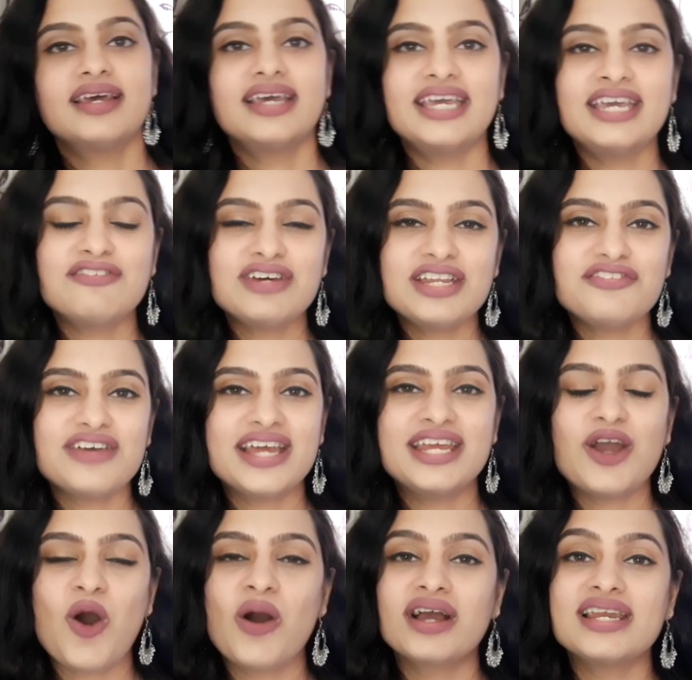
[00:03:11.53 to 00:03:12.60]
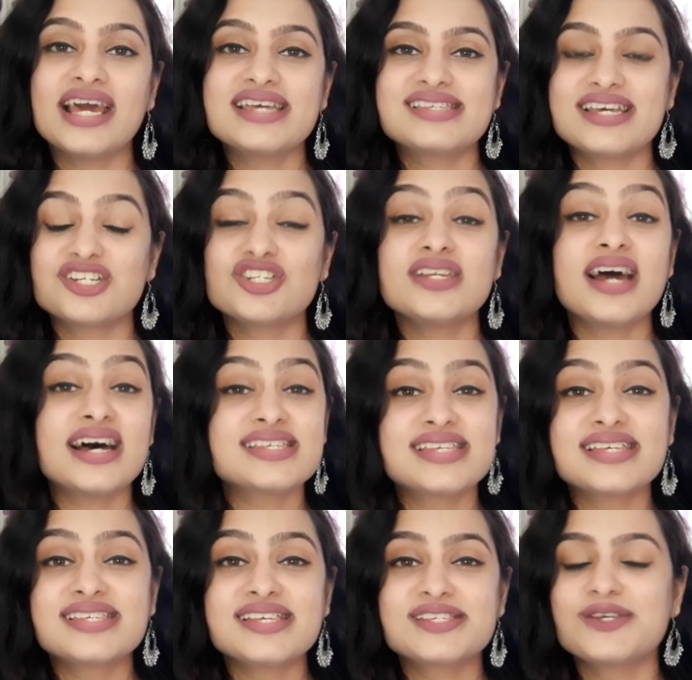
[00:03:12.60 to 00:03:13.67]
Even if any organization
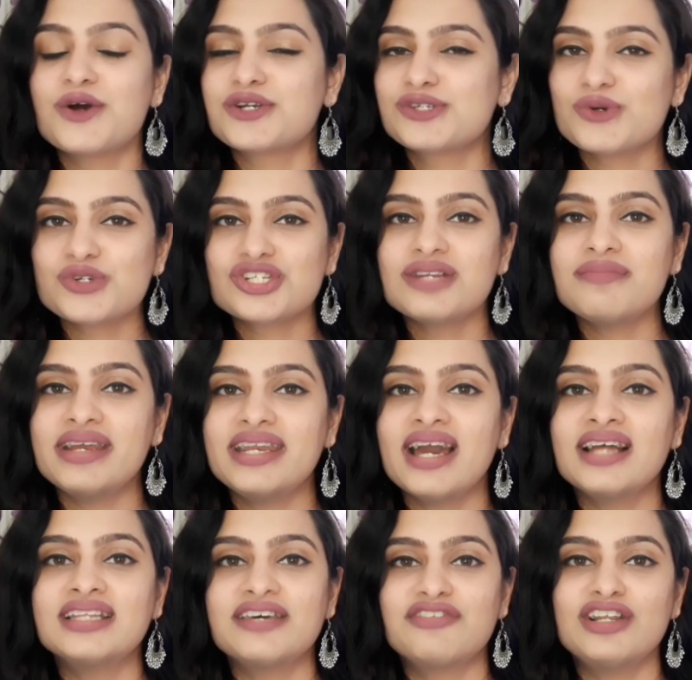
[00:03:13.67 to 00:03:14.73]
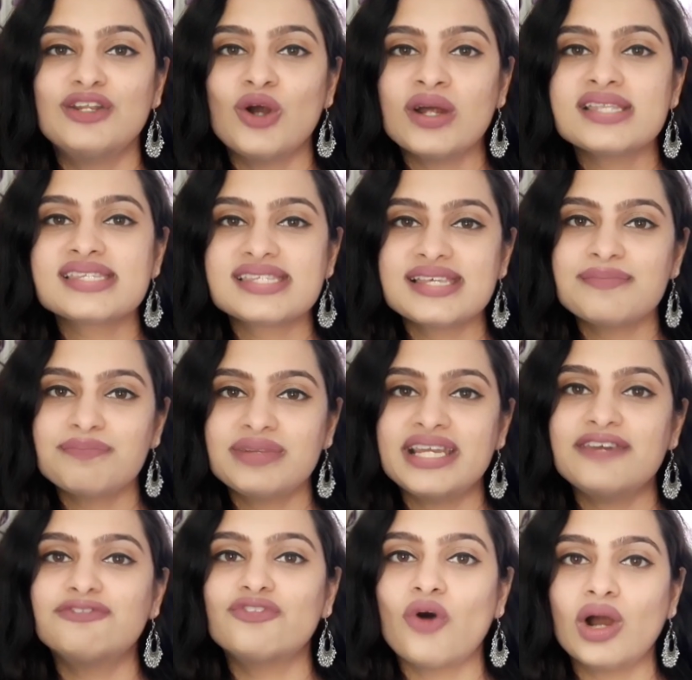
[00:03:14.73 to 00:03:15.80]
assesses your social media, they will not
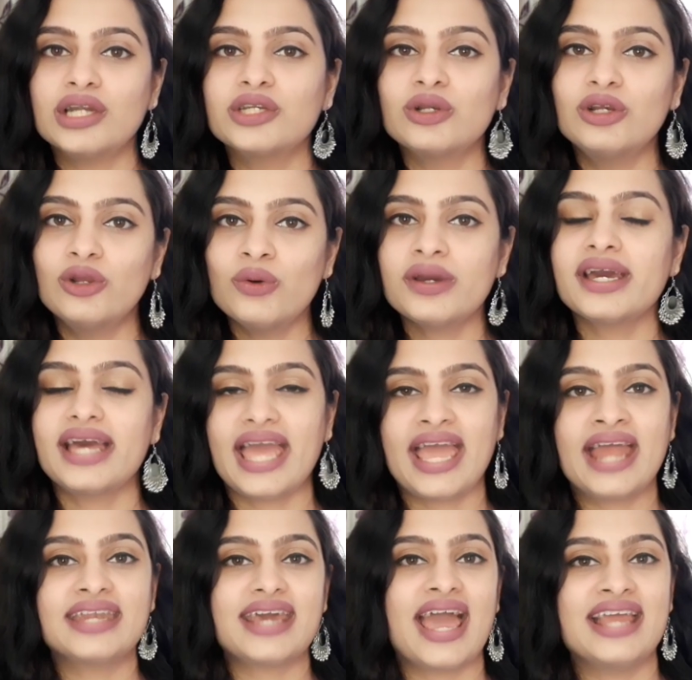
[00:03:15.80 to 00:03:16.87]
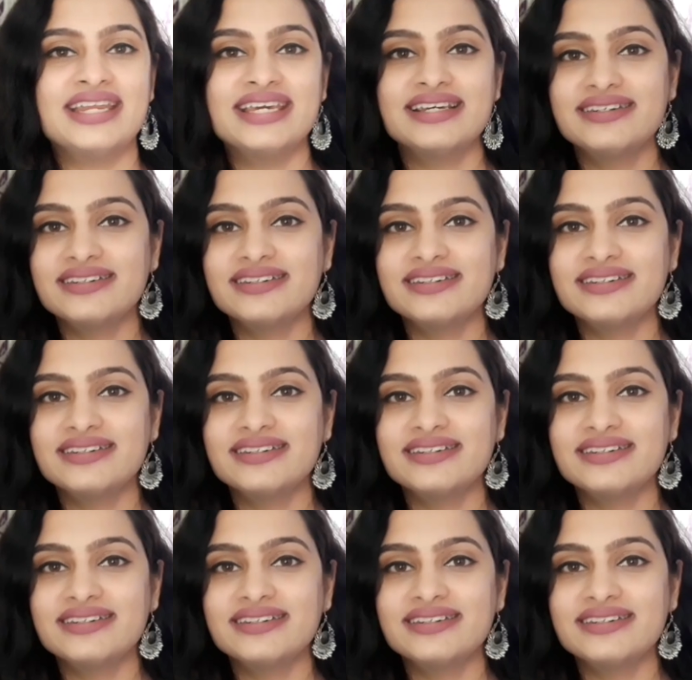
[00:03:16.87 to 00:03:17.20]
simply want to look at any